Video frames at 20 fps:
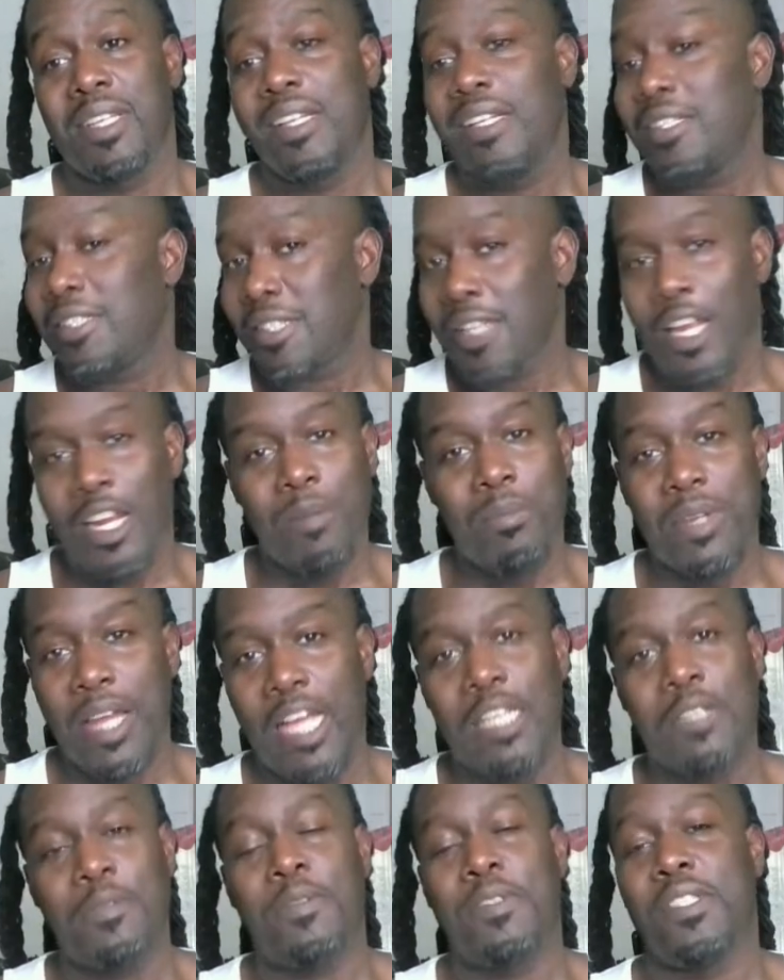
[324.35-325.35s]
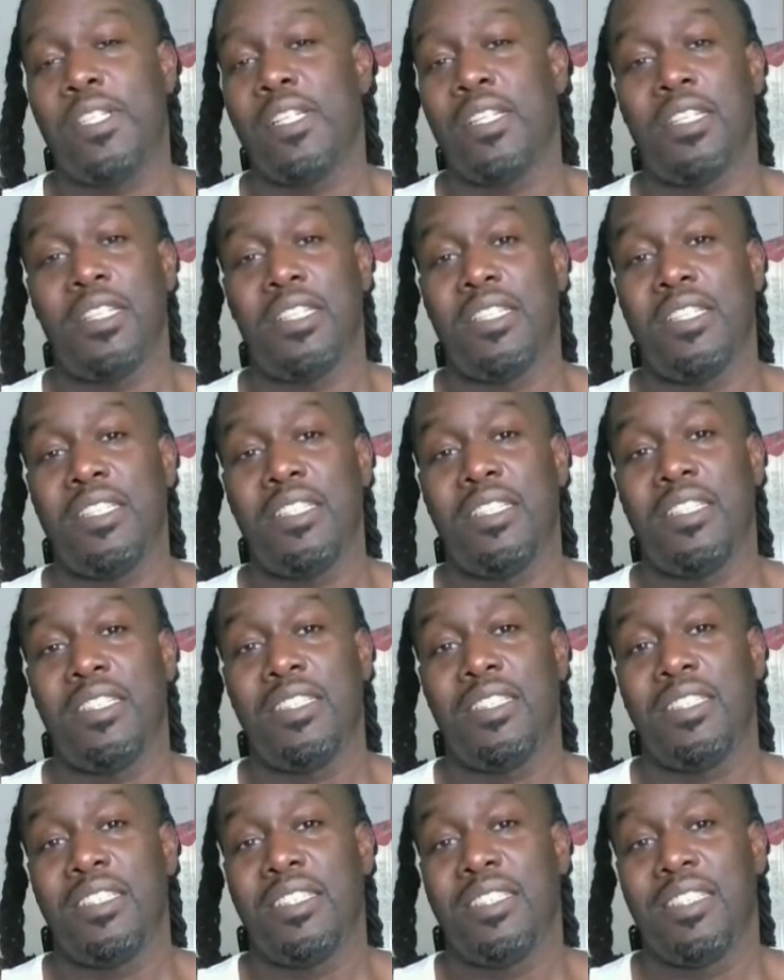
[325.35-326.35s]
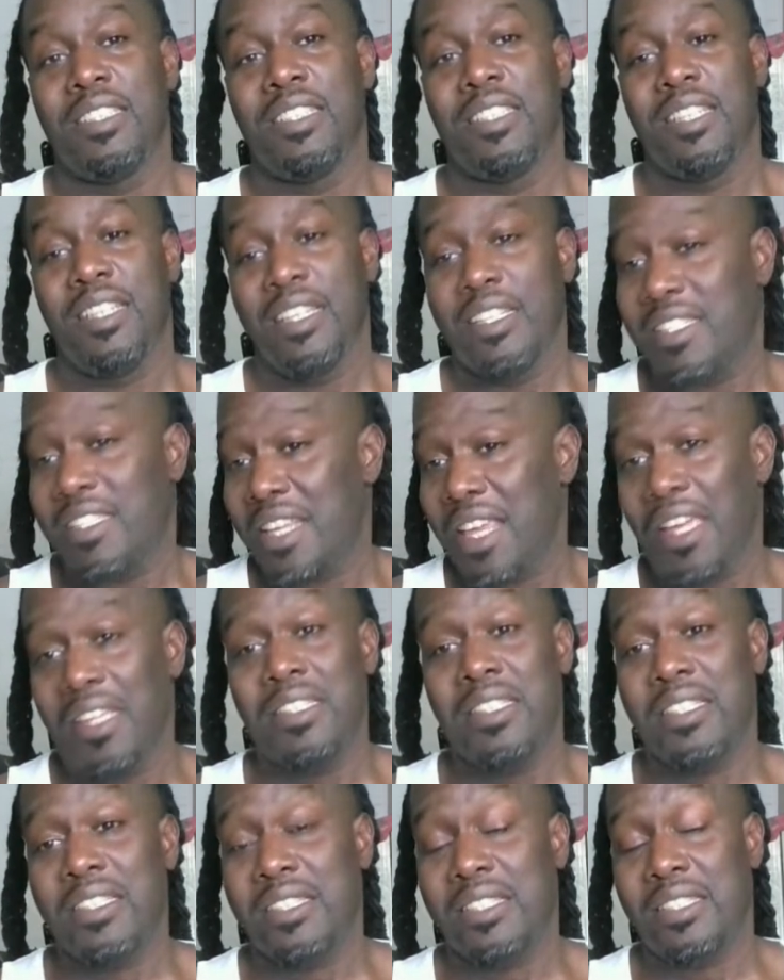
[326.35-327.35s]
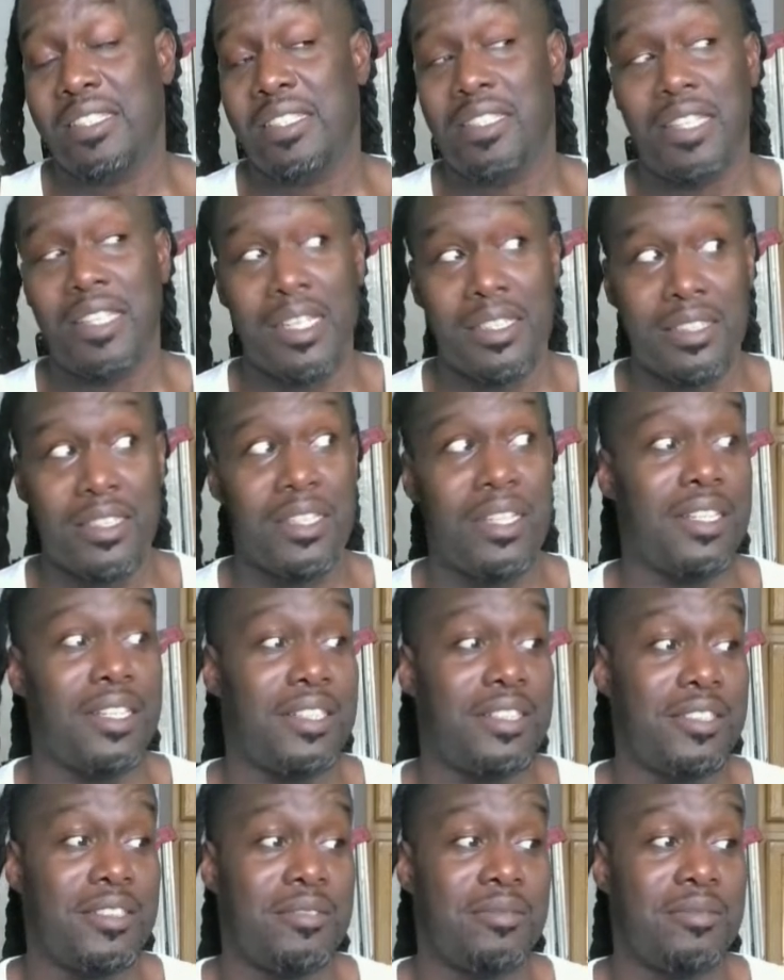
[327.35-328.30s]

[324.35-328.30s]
shot up the ICE facility in Texas yesterday